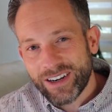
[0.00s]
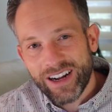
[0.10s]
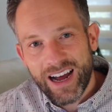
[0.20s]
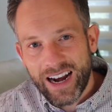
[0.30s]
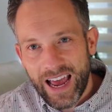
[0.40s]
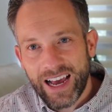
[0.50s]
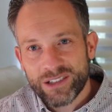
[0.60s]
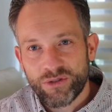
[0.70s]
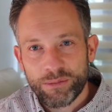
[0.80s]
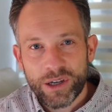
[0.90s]
not
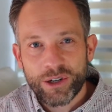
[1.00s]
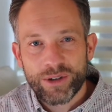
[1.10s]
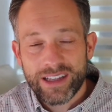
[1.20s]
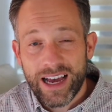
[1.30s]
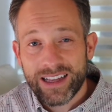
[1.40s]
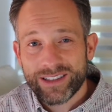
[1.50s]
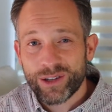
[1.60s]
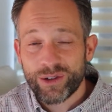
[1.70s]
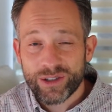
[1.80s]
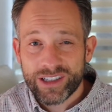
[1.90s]
as familiar with that,
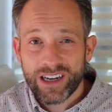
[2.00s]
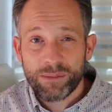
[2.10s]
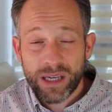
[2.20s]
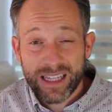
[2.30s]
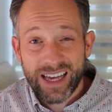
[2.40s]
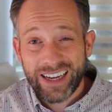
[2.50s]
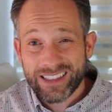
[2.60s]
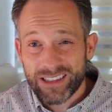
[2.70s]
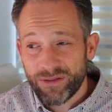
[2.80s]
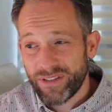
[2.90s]
so there's gonna be
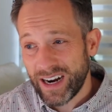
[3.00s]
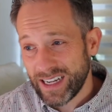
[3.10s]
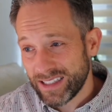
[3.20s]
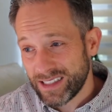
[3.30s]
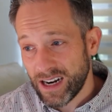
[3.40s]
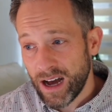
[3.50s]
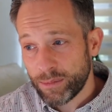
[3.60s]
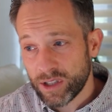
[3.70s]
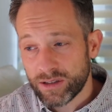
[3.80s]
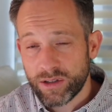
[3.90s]
less financing
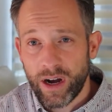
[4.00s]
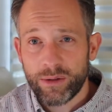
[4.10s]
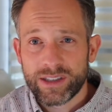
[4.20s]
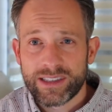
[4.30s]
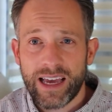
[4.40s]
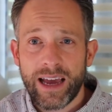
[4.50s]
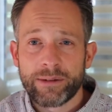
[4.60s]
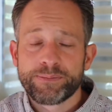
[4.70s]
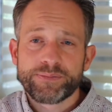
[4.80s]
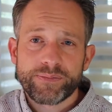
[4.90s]
options. So I would
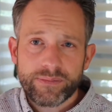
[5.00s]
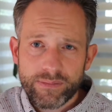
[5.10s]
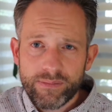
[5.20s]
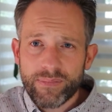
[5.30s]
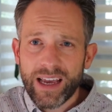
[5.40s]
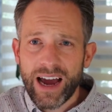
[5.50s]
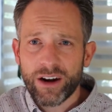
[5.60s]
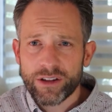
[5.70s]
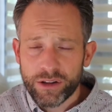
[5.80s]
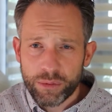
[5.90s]
say,
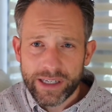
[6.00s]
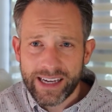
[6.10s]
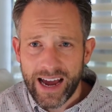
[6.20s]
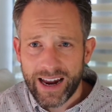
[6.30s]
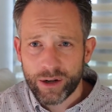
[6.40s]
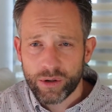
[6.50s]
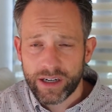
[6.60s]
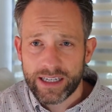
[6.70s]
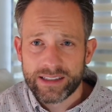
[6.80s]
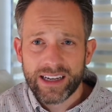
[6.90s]
out of the three
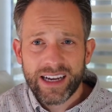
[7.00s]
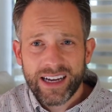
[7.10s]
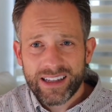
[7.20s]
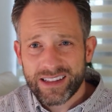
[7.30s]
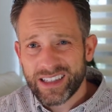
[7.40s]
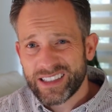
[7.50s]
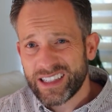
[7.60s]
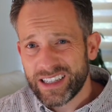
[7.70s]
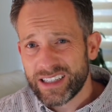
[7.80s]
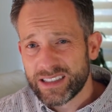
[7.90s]
categories, that this
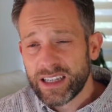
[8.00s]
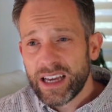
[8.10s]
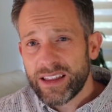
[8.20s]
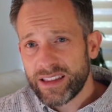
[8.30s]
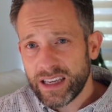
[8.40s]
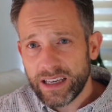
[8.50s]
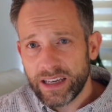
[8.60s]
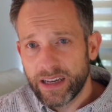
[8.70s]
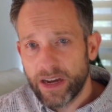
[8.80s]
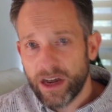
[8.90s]
is
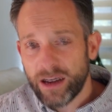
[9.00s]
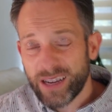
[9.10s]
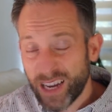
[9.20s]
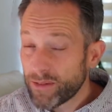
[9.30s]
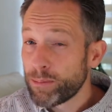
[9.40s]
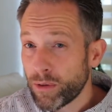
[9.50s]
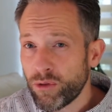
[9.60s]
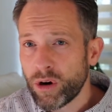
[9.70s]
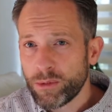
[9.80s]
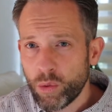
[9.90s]
the gonna
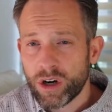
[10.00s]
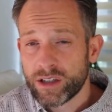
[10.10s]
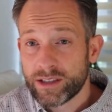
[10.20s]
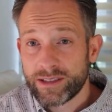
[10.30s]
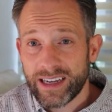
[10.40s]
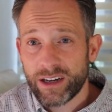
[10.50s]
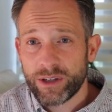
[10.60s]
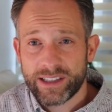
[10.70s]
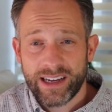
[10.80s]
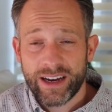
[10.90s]
perform the worst in a
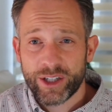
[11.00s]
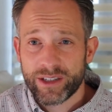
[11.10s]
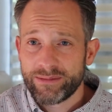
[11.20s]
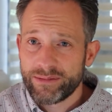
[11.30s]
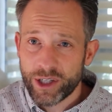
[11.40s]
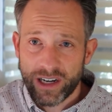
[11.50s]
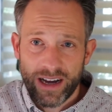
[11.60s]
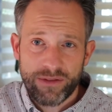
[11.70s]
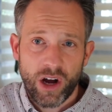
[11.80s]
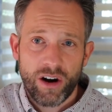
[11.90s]
recession. You're gonna
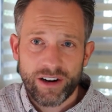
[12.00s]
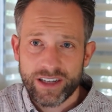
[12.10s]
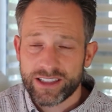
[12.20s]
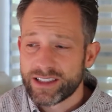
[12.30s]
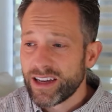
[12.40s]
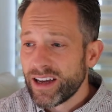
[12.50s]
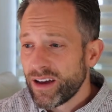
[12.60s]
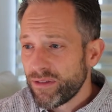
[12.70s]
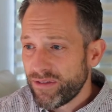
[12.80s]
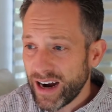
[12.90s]
have the hardest
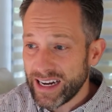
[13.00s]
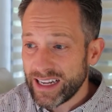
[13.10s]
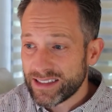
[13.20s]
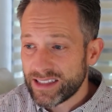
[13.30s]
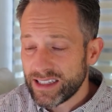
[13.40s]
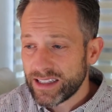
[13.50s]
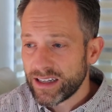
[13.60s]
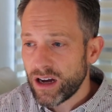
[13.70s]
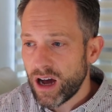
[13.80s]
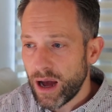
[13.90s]

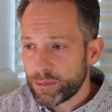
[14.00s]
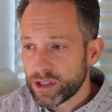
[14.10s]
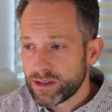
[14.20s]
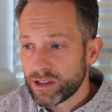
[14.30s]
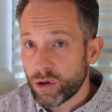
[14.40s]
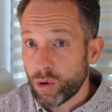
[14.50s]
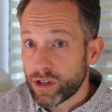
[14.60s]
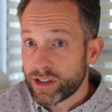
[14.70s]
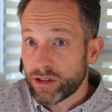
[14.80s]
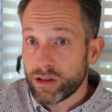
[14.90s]
financing options. Of
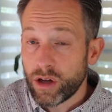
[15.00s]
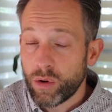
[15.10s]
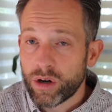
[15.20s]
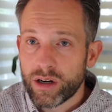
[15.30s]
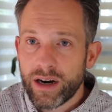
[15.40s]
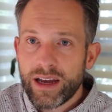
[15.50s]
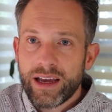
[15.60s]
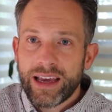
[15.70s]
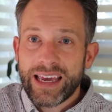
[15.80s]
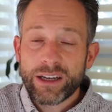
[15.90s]
course, they're lower
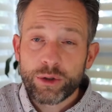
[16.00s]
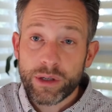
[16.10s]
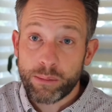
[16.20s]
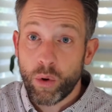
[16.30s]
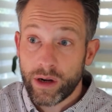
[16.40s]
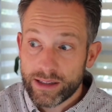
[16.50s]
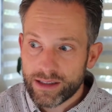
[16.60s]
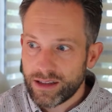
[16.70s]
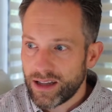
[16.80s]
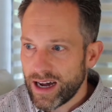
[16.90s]
entry points
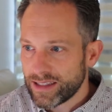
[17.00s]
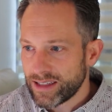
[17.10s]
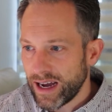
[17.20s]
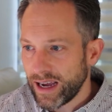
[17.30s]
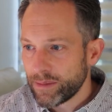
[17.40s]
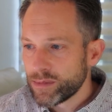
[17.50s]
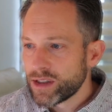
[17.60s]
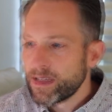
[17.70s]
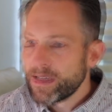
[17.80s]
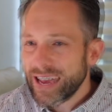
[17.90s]
a lot of times.
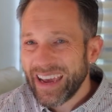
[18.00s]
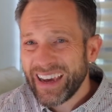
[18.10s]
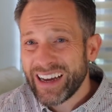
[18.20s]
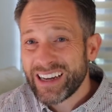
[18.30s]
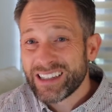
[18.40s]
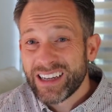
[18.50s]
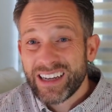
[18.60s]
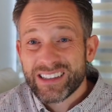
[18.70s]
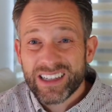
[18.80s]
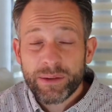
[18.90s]
And
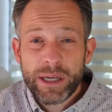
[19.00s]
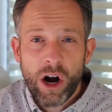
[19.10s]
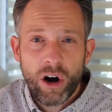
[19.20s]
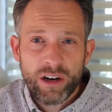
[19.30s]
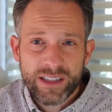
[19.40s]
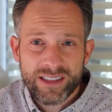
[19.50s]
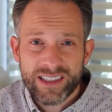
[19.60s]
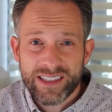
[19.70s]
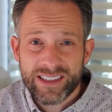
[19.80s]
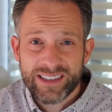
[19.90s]
it's gonna be hardest
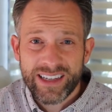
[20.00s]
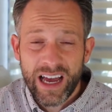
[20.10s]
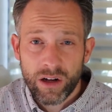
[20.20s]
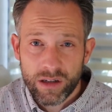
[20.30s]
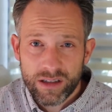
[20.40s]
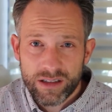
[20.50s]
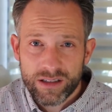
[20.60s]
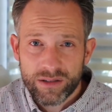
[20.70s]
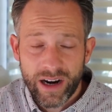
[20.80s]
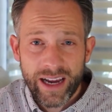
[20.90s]
to sell,
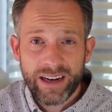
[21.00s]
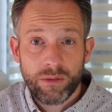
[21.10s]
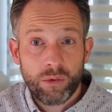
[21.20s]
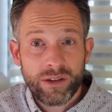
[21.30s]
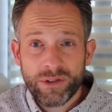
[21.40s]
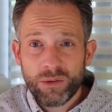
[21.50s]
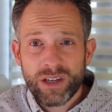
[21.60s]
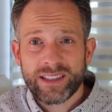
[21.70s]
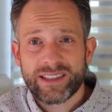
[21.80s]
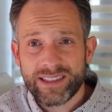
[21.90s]
right? What if you
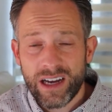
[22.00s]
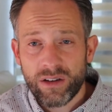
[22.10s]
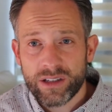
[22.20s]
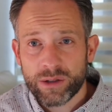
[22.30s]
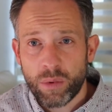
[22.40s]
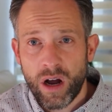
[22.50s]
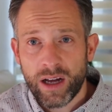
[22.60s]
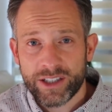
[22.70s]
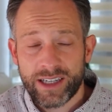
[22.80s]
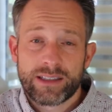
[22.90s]
wanna sell this
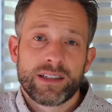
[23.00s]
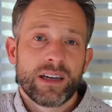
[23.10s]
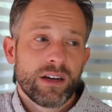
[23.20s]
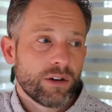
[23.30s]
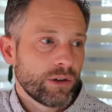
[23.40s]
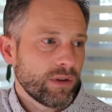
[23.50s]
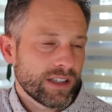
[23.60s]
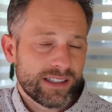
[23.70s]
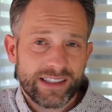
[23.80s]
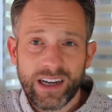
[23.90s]
project or you wanna
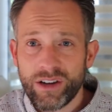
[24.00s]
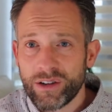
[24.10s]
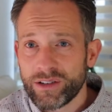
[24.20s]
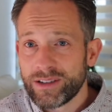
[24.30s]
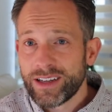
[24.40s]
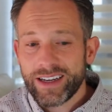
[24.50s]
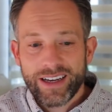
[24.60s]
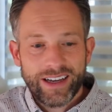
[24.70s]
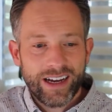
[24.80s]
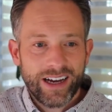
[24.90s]
sell
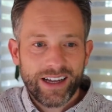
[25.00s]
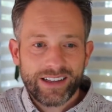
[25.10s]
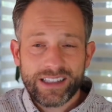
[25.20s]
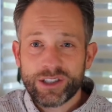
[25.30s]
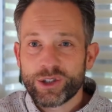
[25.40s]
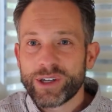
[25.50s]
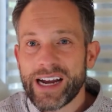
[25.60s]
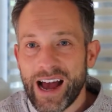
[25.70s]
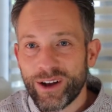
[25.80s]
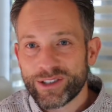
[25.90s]
uh, these tree
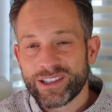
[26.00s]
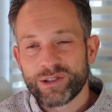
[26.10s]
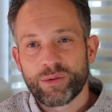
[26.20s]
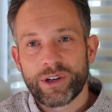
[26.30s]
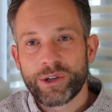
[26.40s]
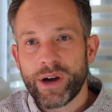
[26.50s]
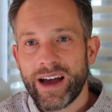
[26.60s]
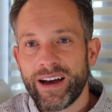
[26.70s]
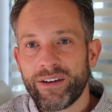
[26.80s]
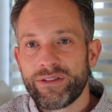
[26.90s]
houses where you
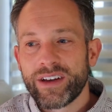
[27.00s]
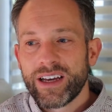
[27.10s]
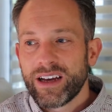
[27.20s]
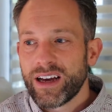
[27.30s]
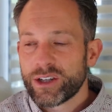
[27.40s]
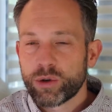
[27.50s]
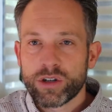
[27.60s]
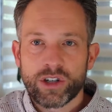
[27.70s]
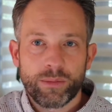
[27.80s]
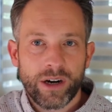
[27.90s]
have uh,
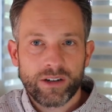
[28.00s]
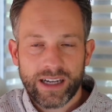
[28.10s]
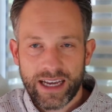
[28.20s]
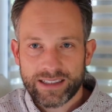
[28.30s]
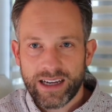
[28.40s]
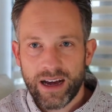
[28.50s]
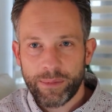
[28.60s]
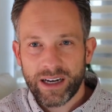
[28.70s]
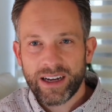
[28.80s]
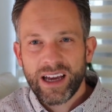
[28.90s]
short-term rental guests
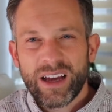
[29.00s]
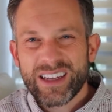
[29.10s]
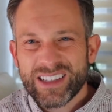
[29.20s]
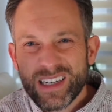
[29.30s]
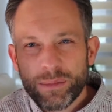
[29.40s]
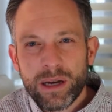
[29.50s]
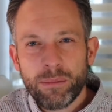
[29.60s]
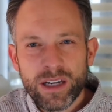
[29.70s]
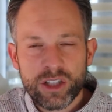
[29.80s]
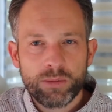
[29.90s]
coming. It's going to be a
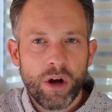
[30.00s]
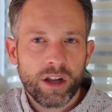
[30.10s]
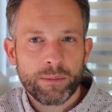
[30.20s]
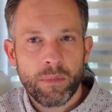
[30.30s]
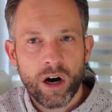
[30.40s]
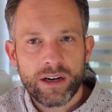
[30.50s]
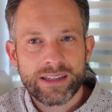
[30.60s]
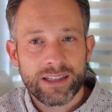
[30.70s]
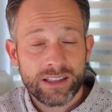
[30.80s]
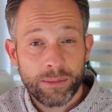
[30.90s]
much smaller
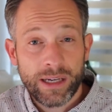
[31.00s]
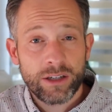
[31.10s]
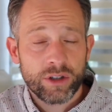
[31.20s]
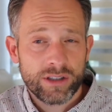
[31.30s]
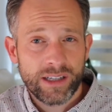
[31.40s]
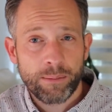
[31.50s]
market that's going to be interested in